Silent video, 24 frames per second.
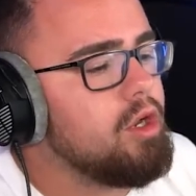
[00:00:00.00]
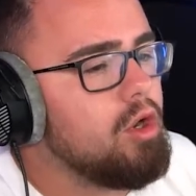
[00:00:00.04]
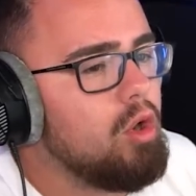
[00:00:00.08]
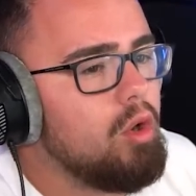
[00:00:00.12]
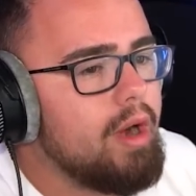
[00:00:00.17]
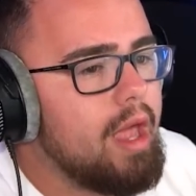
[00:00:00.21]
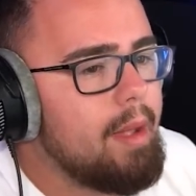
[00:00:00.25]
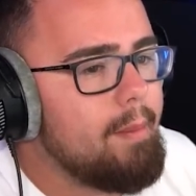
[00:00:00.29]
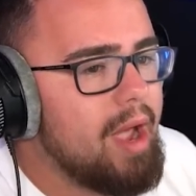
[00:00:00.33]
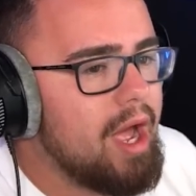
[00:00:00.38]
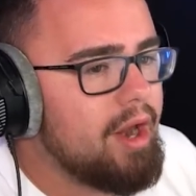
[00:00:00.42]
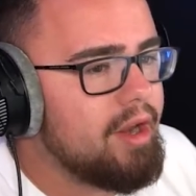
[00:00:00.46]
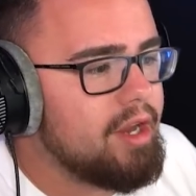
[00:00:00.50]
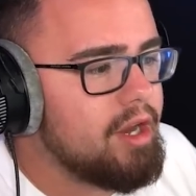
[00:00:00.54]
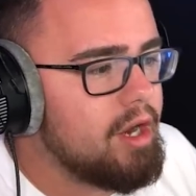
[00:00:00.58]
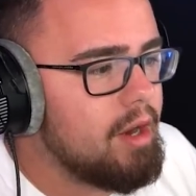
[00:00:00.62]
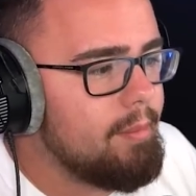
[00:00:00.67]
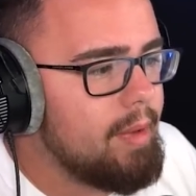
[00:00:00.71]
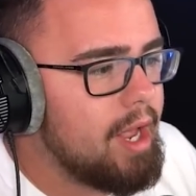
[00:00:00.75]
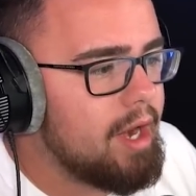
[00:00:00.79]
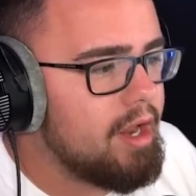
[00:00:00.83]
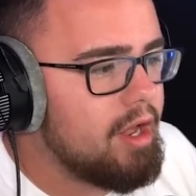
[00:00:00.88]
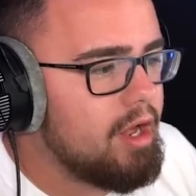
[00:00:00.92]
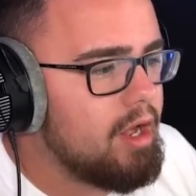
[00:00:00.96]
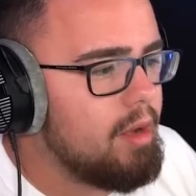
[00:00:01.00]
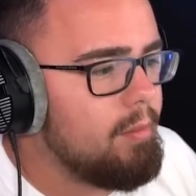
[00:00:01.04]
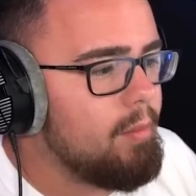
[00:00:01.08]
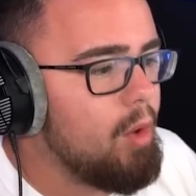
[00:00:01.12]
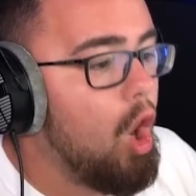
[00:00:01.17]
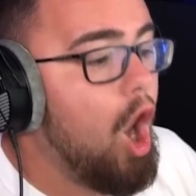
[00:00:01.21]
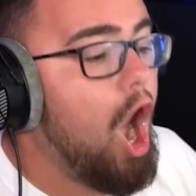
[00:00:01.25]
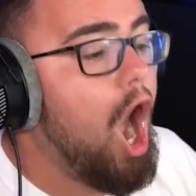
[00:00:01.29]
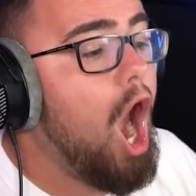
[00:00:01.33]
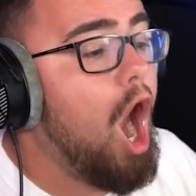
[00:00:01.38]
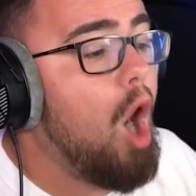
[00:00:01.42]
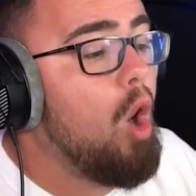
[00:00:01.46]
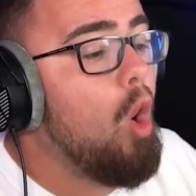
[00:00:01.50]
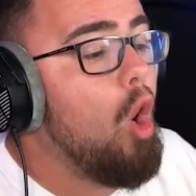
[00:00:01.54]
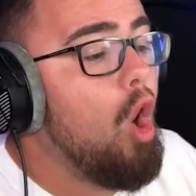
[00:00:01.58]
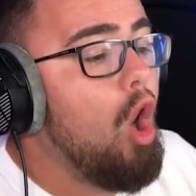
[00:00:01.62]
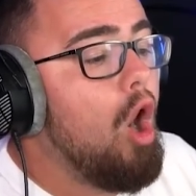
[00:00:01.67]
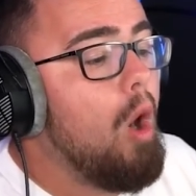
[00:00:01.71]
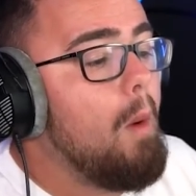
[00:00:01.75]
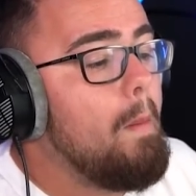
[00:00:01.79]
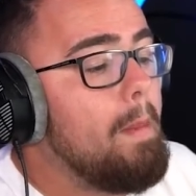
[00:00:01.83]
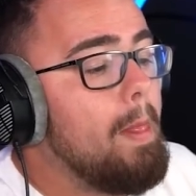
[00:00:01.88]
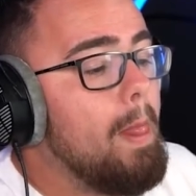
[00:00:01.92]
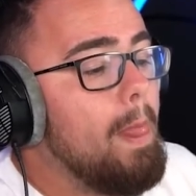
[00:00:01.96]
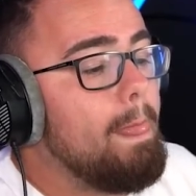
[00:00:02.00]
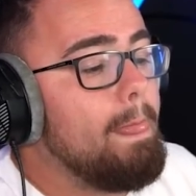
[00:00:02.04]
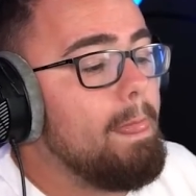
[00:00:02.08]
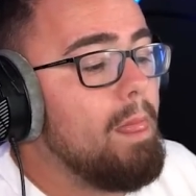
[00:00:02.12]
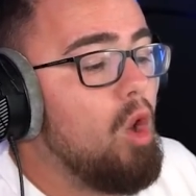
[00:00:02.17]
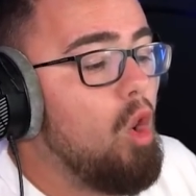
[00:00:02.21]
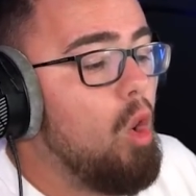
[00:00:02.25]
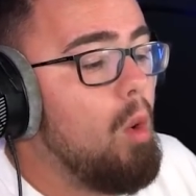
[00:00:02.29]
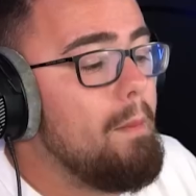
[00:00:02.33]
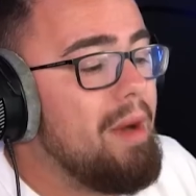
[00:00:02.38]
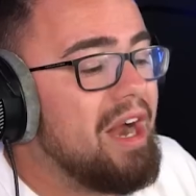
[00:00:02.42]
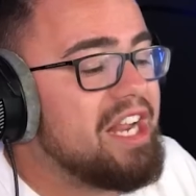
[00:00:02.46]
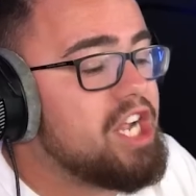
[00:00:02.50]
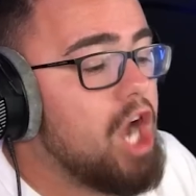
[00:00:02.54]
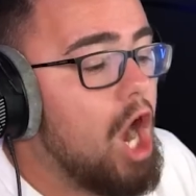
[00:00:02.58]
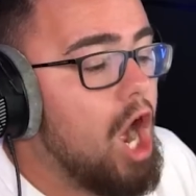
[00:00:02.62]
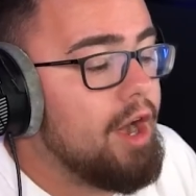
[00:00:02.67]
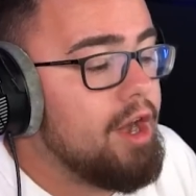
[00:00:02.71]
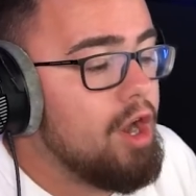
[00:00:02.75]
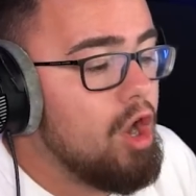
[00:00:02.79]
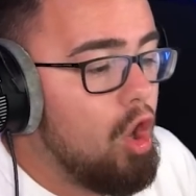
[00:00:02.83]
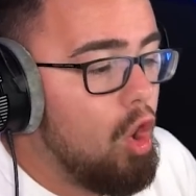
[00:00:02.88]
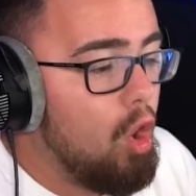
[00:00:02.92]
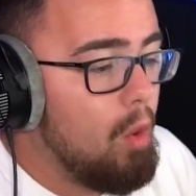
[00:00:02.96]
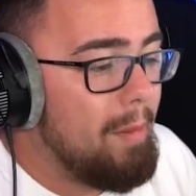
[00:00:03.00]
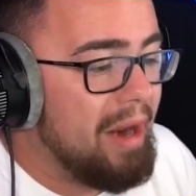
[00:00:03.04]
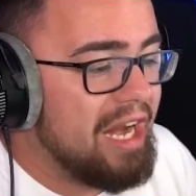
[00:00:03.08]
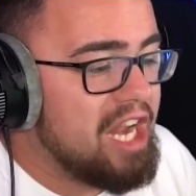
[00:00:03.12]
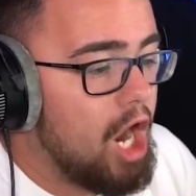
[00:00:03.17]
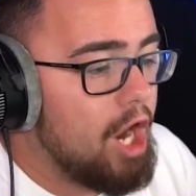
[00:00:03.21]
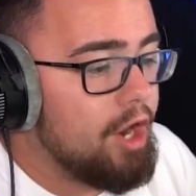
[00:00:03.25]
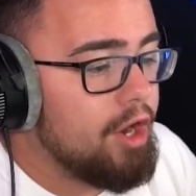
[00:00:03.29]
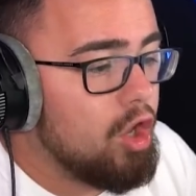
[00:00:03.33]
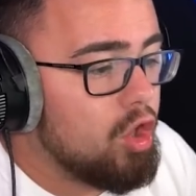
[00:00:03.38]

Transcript: know what? I'm out of here. I'm out of here. Oh my god! Oh my god!